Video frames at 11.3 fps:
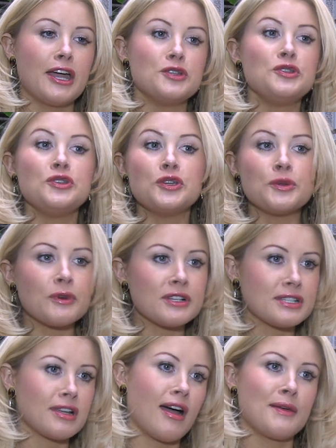
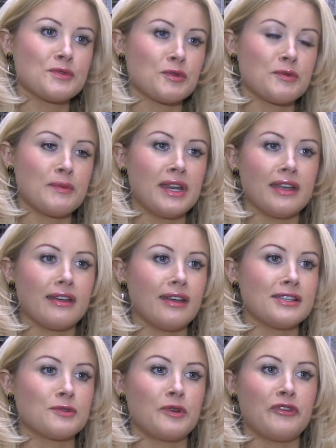Numerous times with
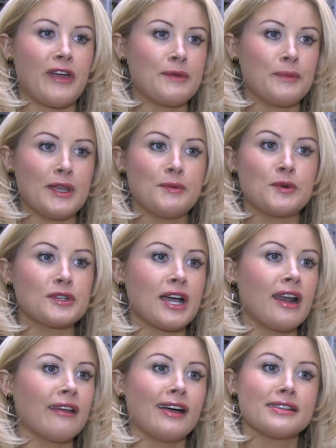MediKids, we've had people
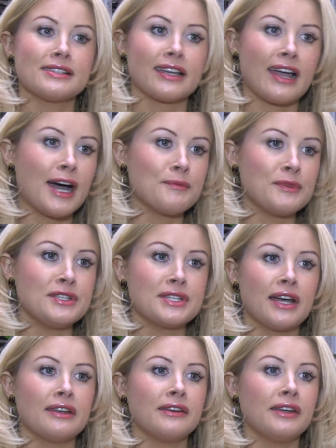telling us it can't be
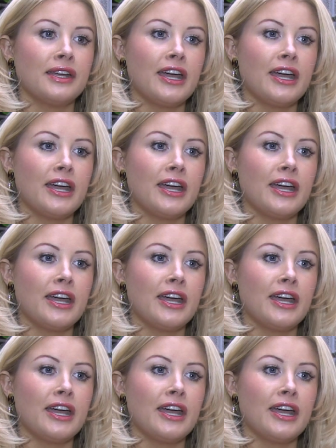done.